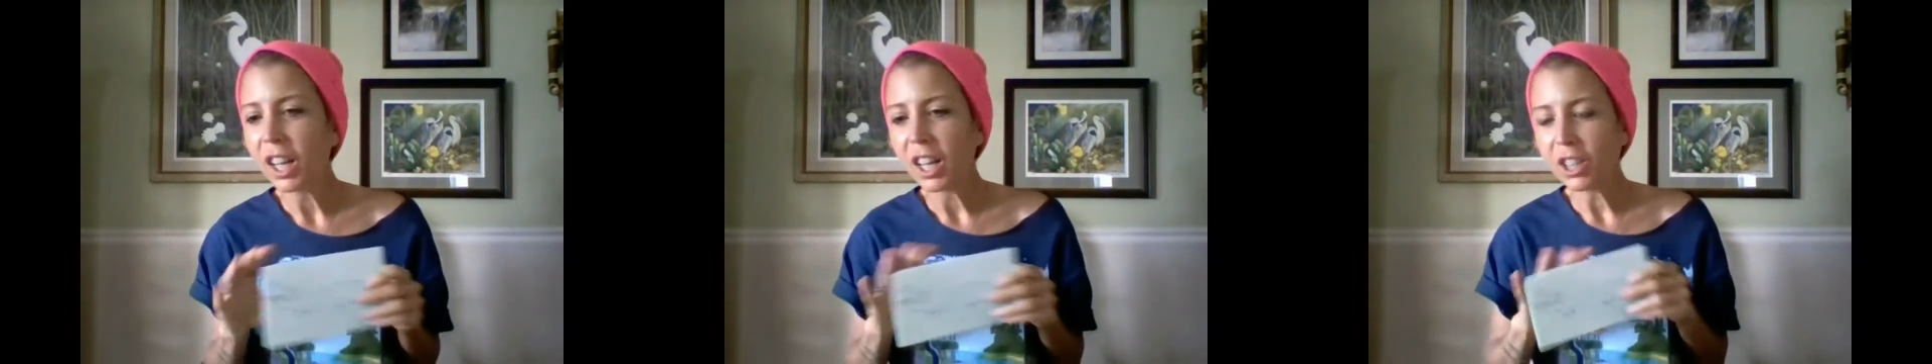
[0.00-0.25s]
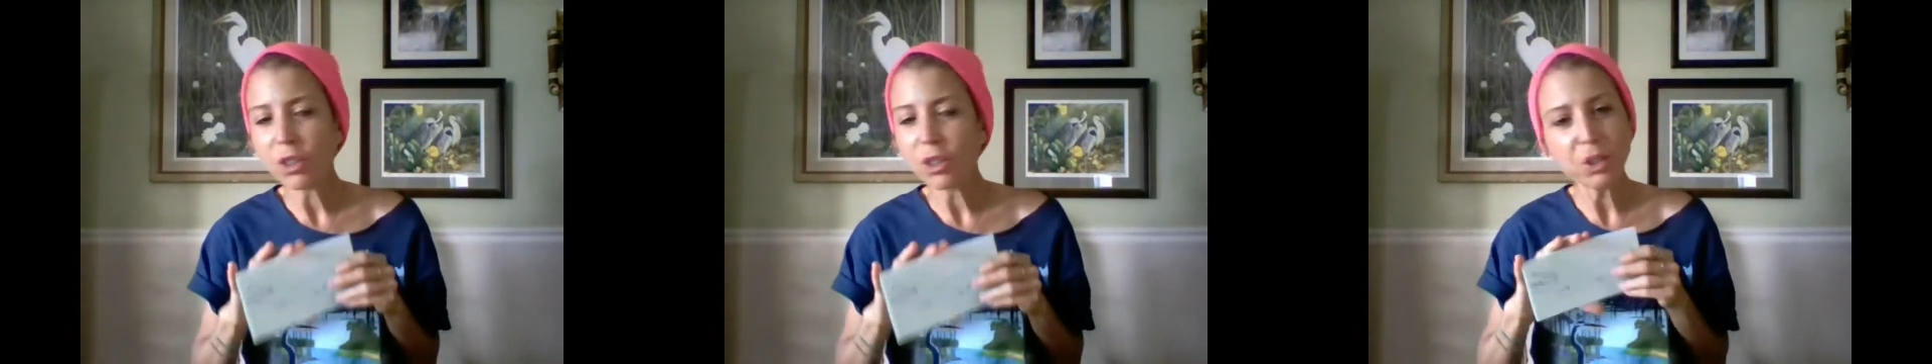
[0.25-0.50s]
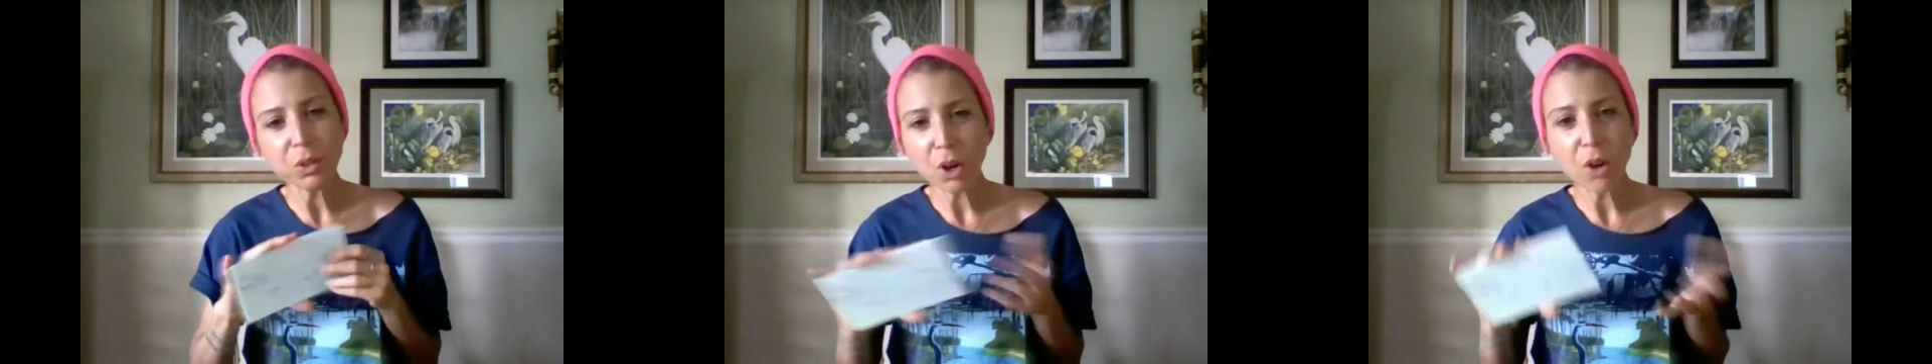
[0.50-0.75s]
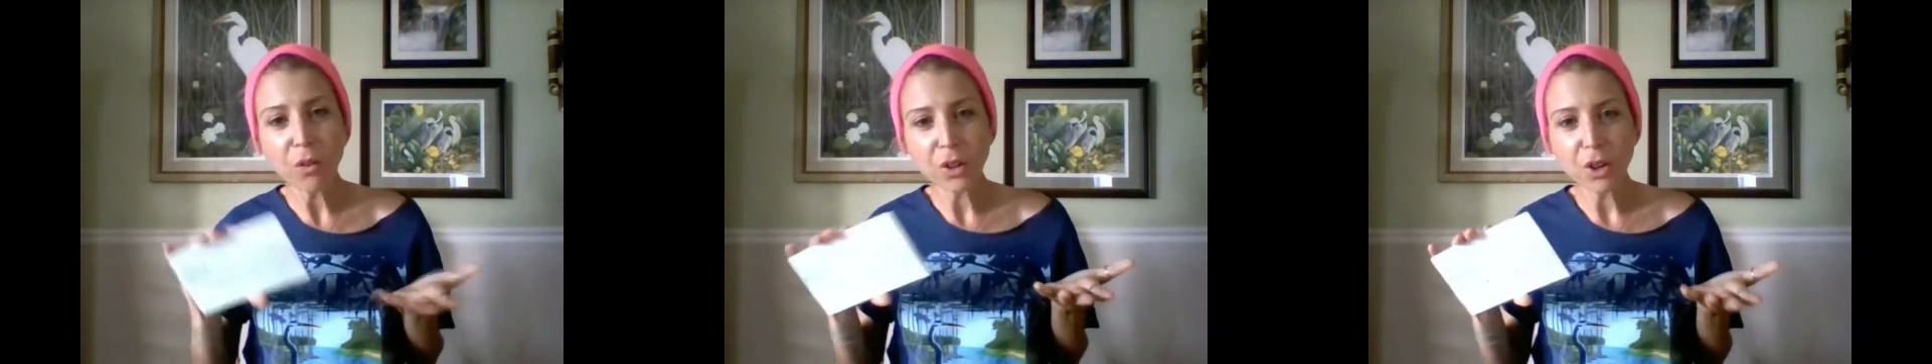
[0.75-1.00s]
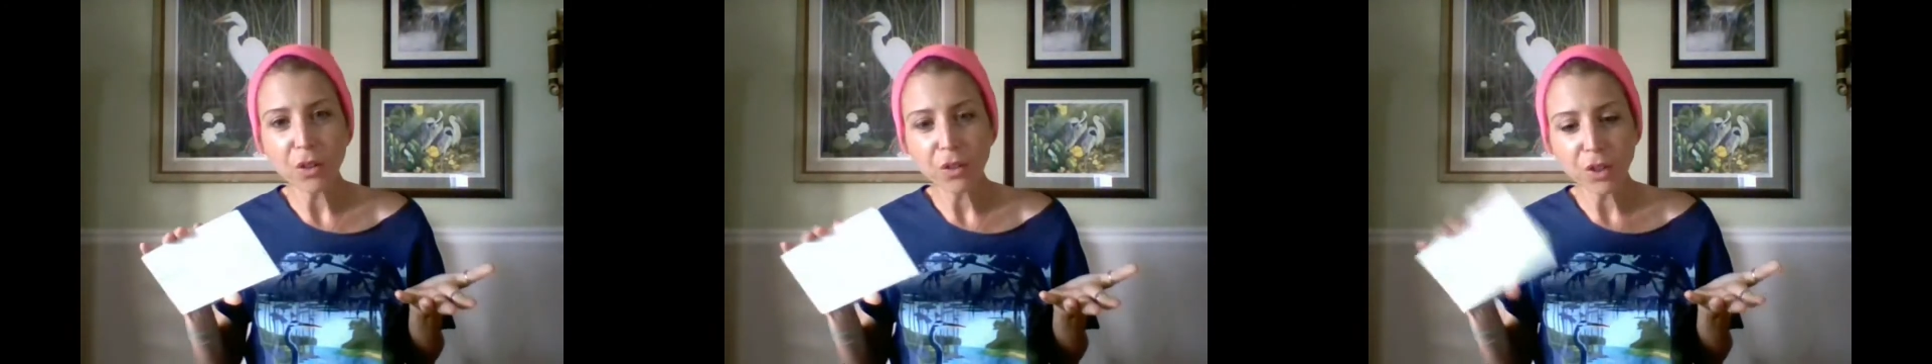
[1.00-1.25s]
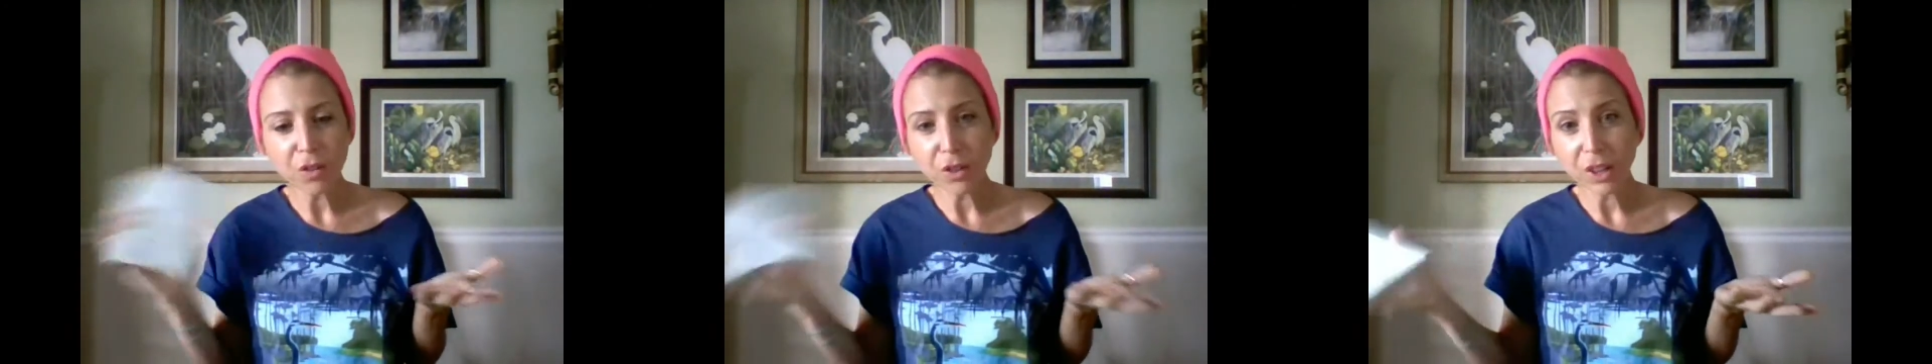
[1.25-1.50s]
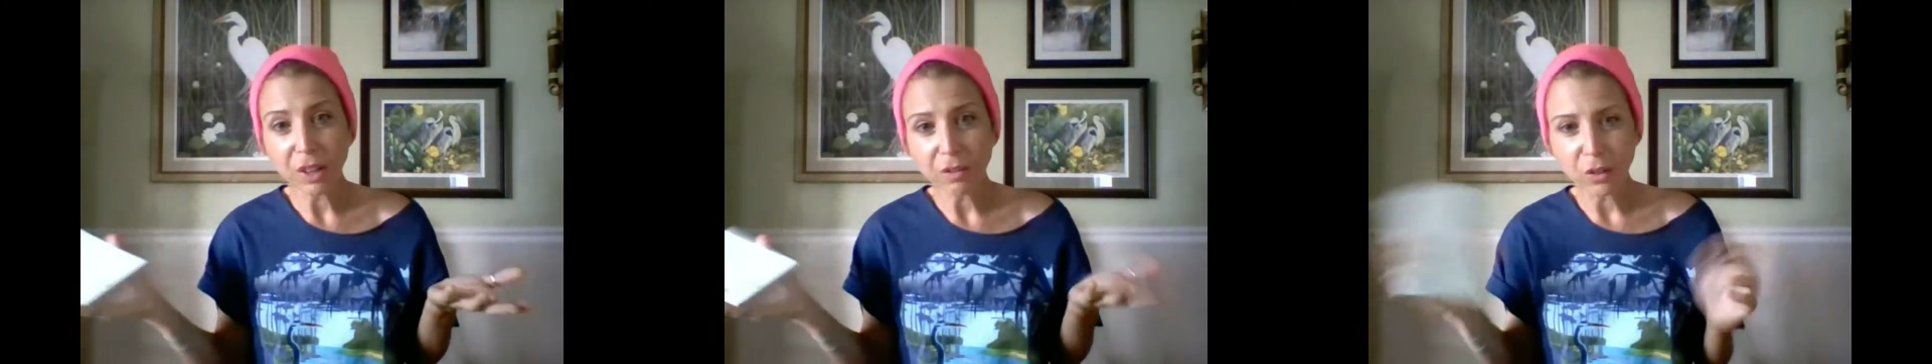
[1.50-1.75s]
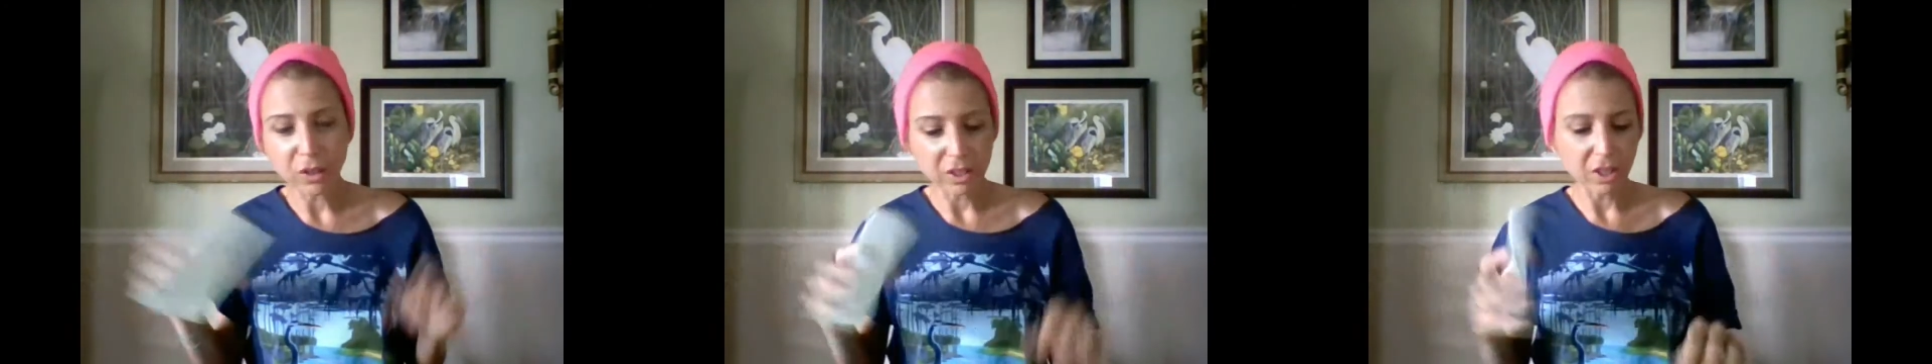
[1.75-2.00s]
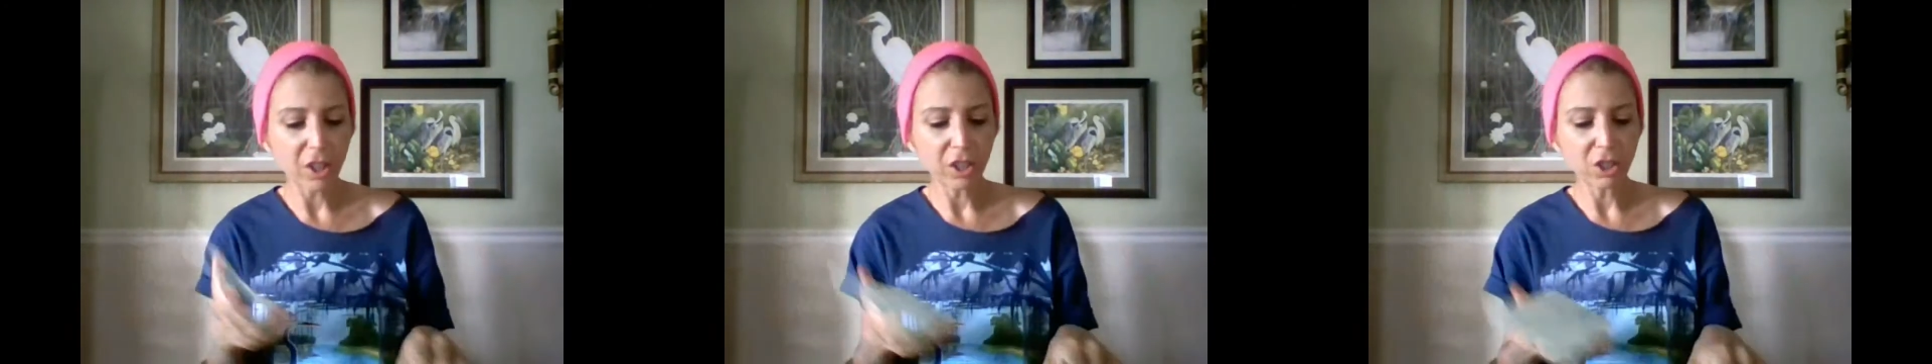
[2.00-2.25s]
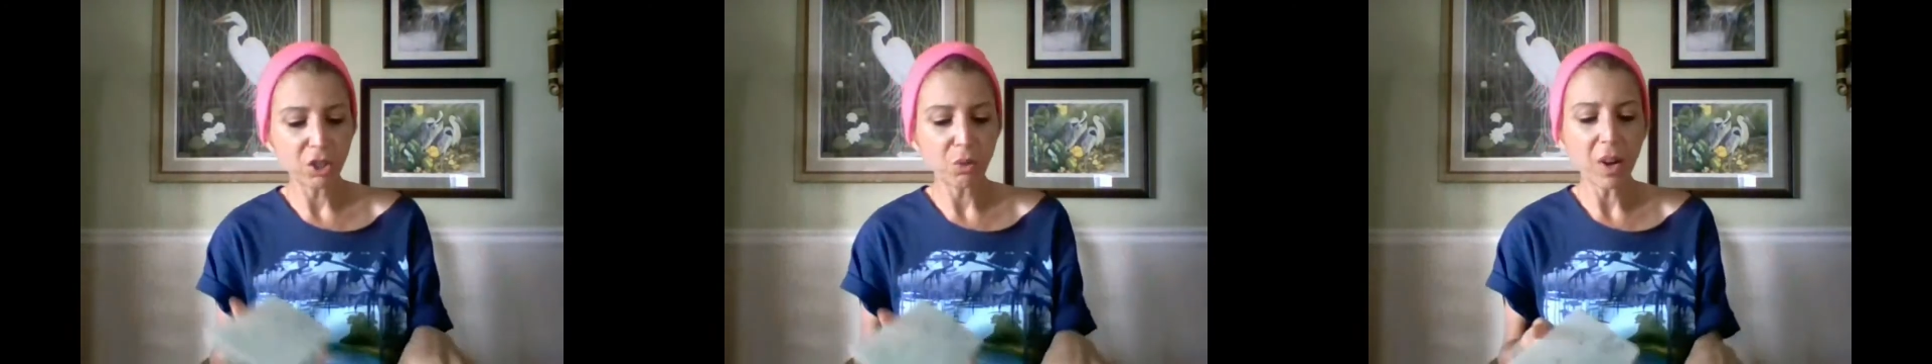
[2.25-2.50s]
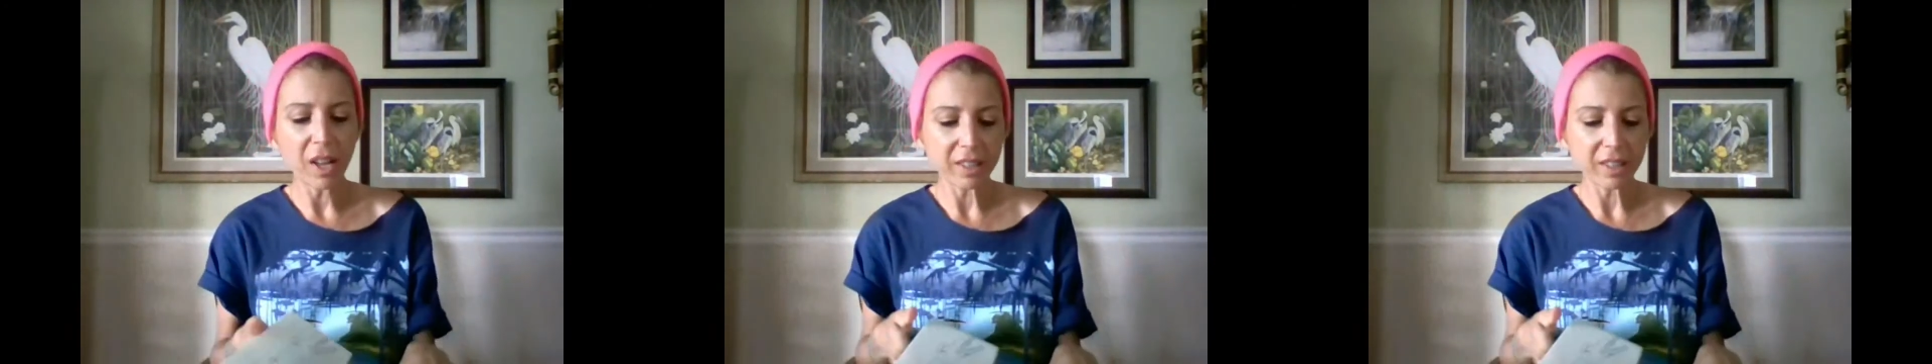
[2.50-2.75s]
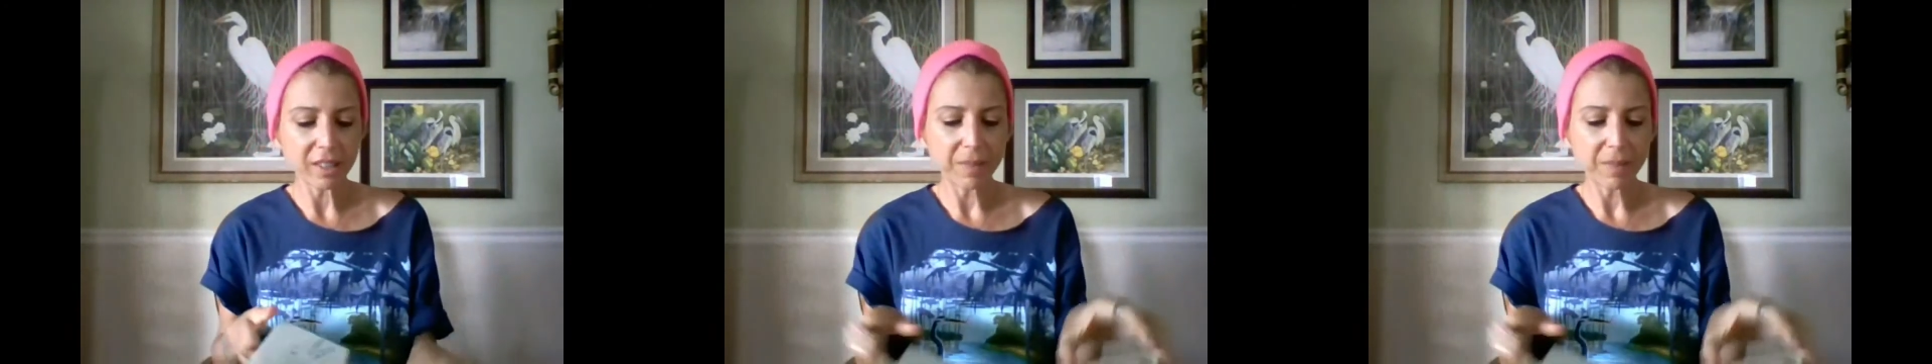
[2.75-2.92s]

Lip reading: And you can do it over and over and over again for as long as you want.